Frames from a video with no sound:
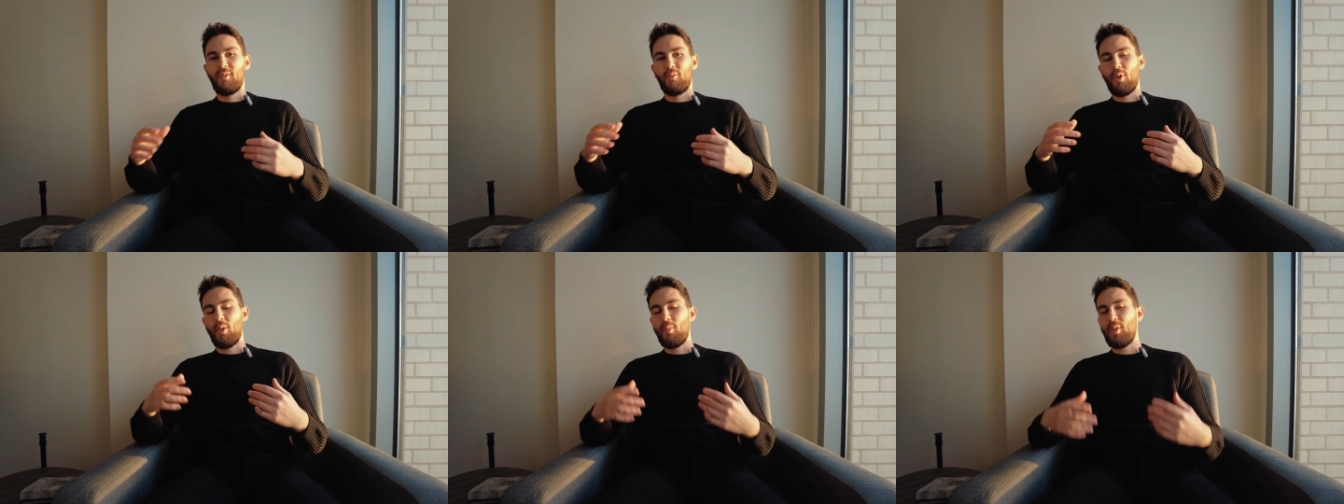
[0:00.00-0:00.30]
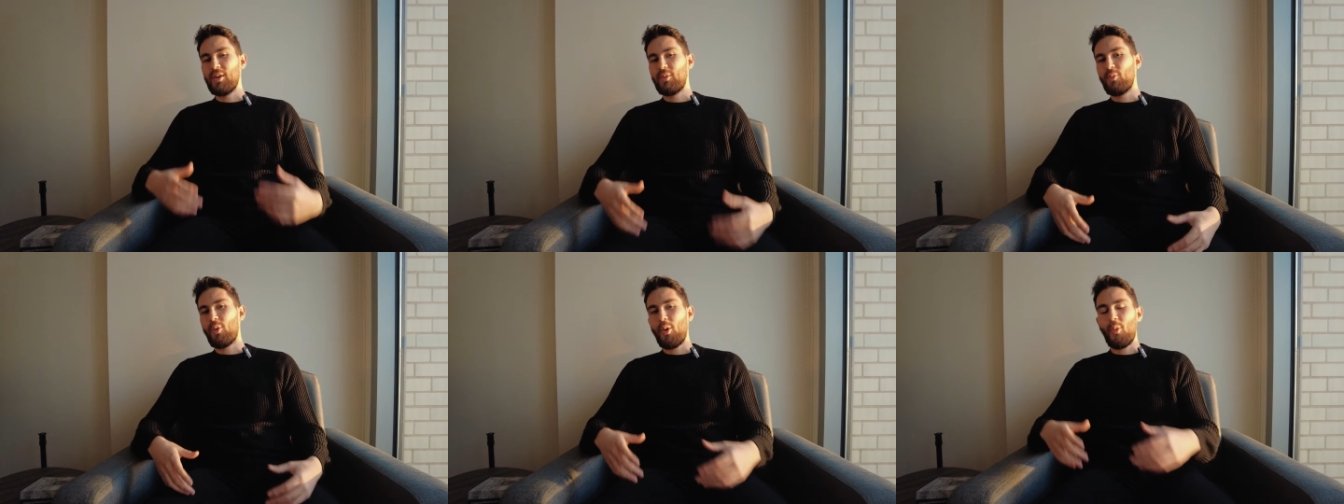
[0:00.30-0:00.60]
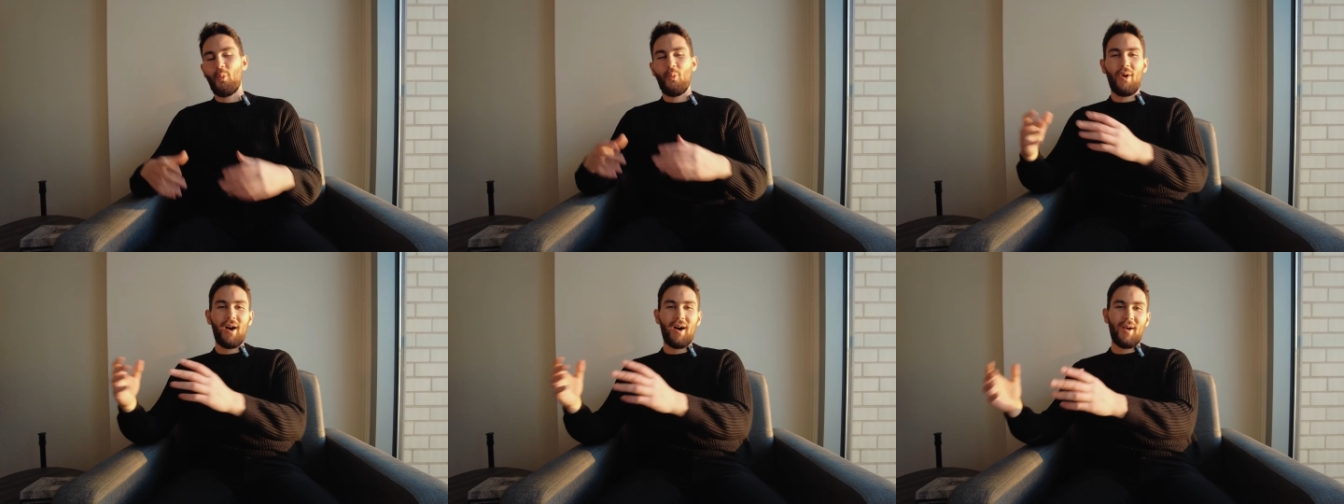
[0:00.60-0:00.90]
Woman
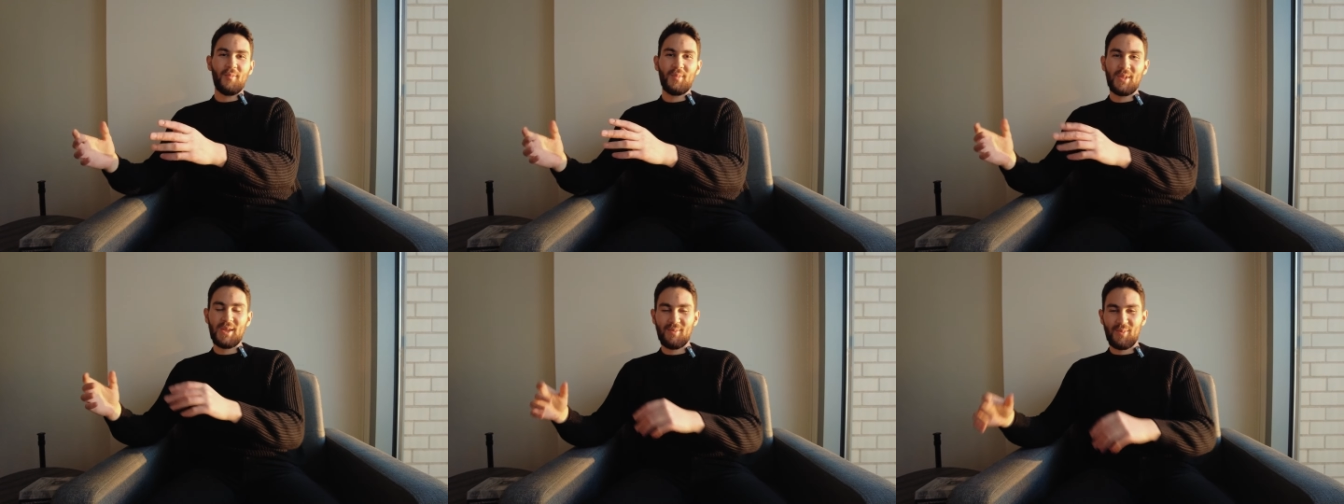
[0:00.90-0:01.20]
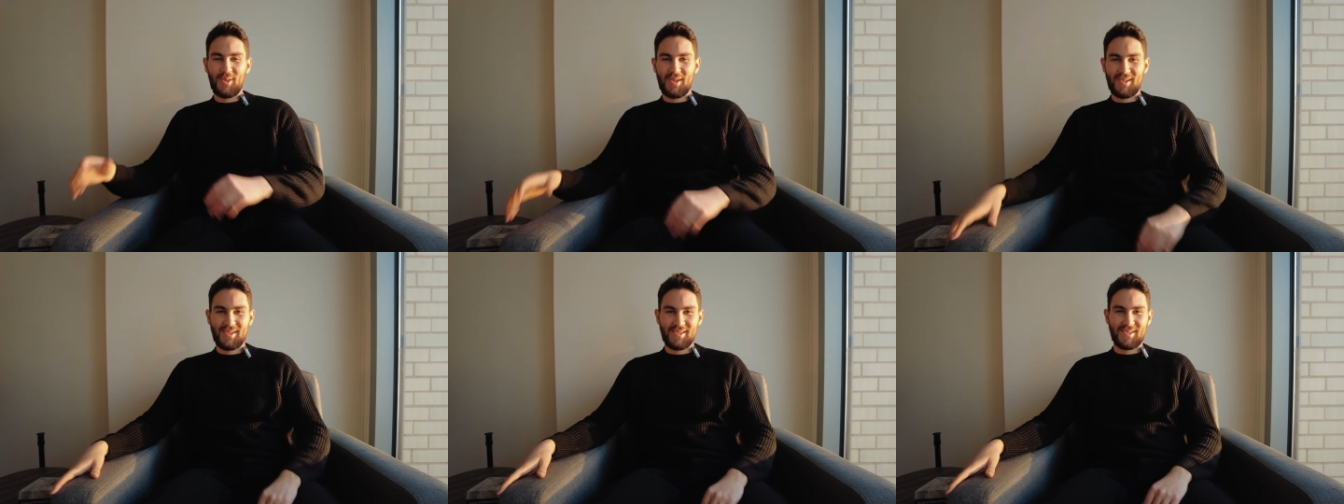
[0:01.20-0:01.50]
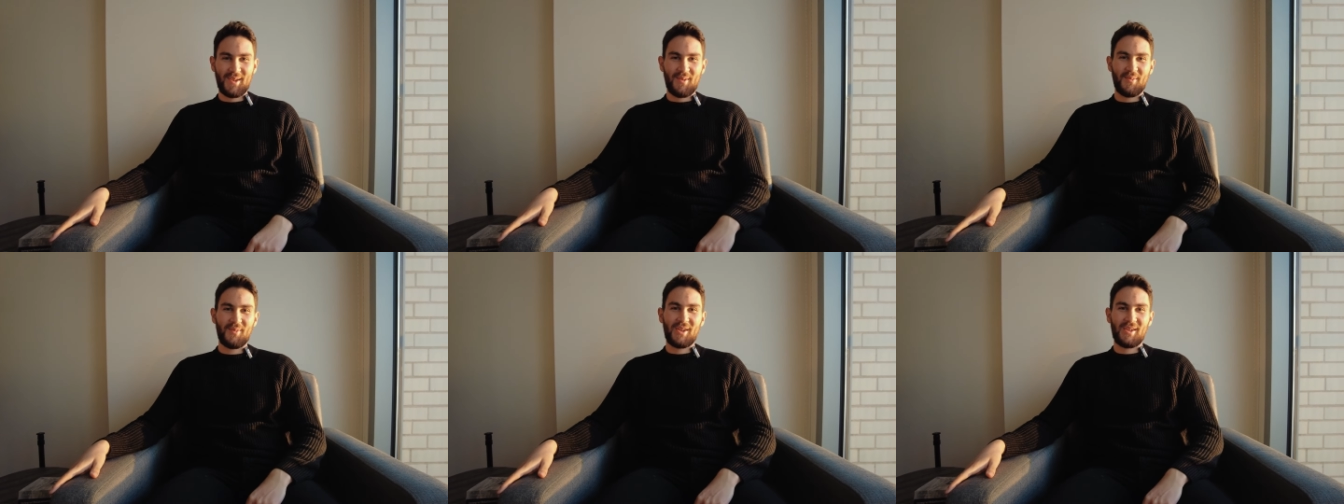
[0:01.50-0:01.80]
won't want me because
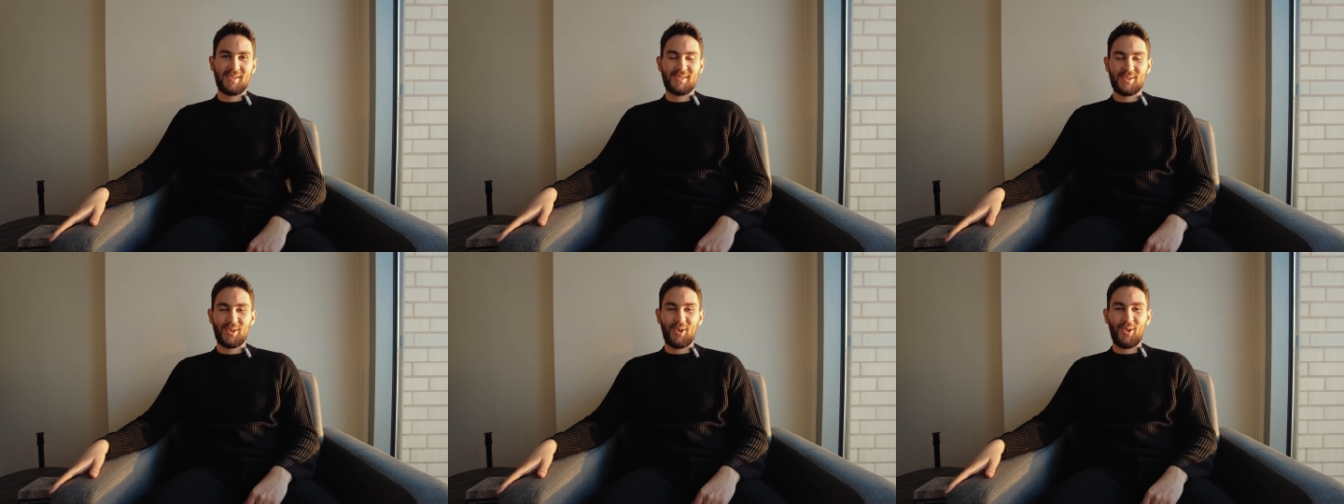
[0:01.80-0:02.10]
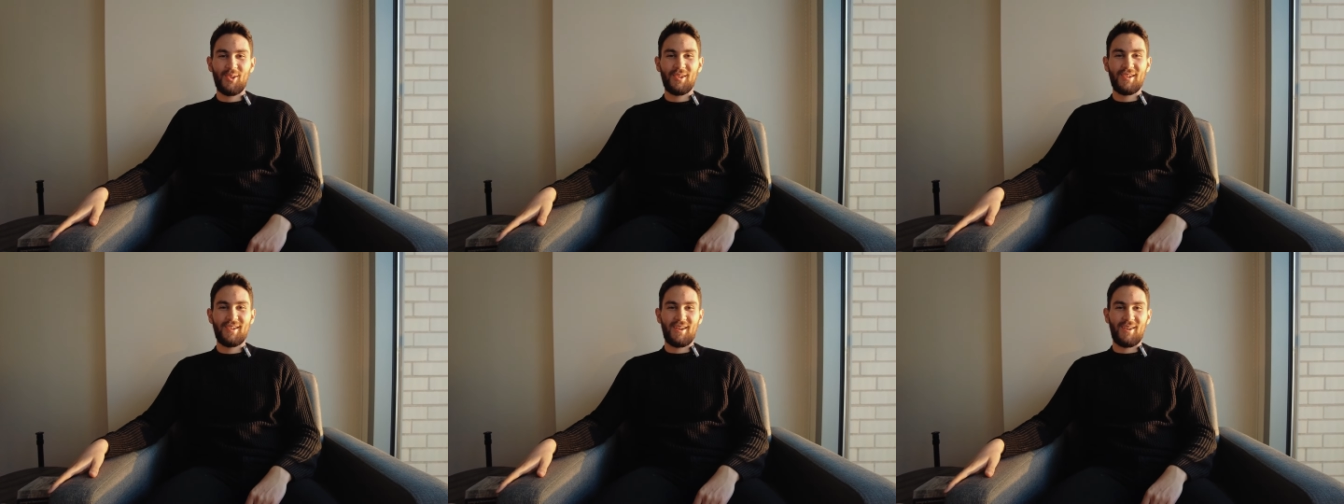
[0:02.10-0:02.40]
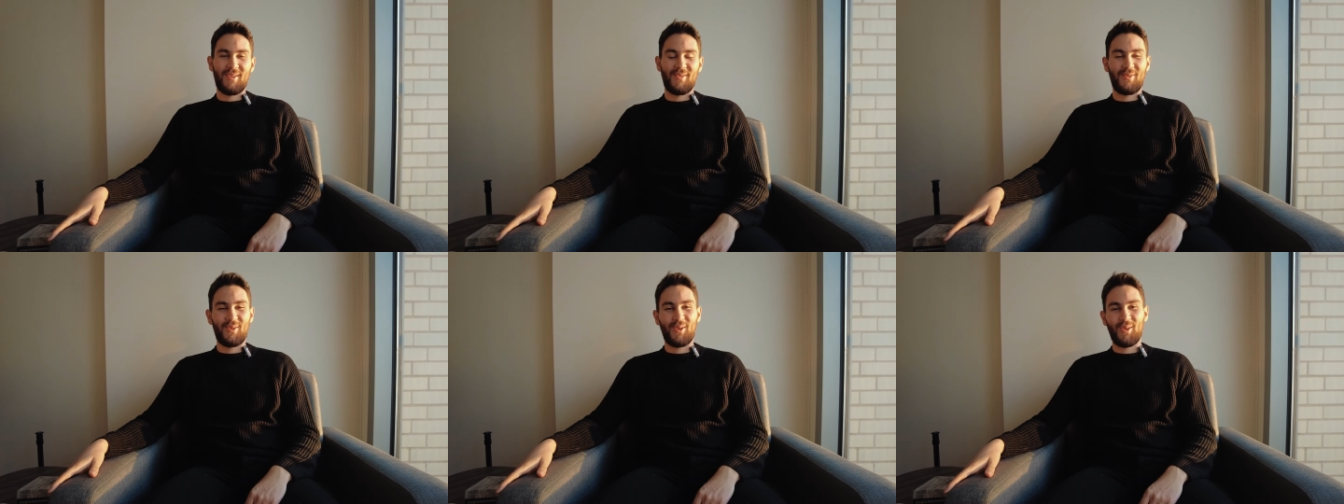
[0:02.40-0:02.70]
I'm not tall enough,